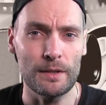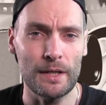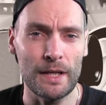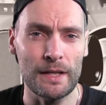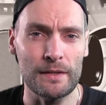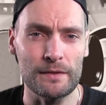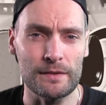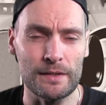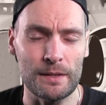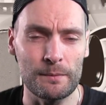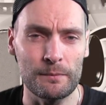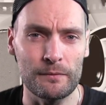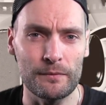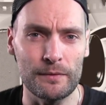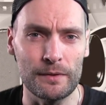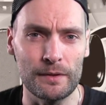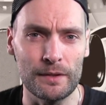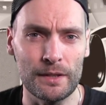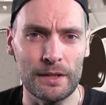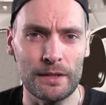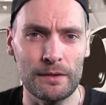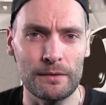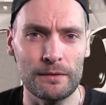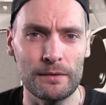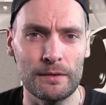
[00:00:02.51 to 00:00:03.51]
As some of you
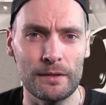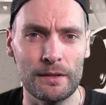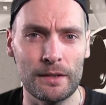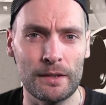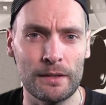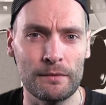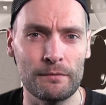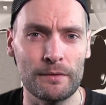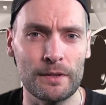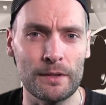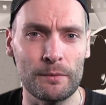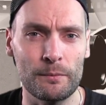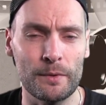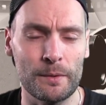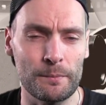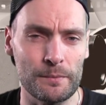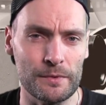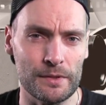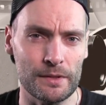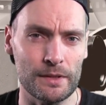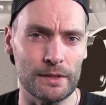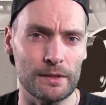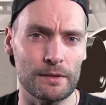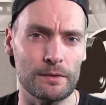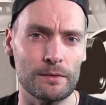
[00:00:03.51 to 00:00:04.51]
know, I run a
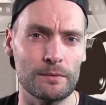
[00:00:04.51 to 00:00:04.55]
website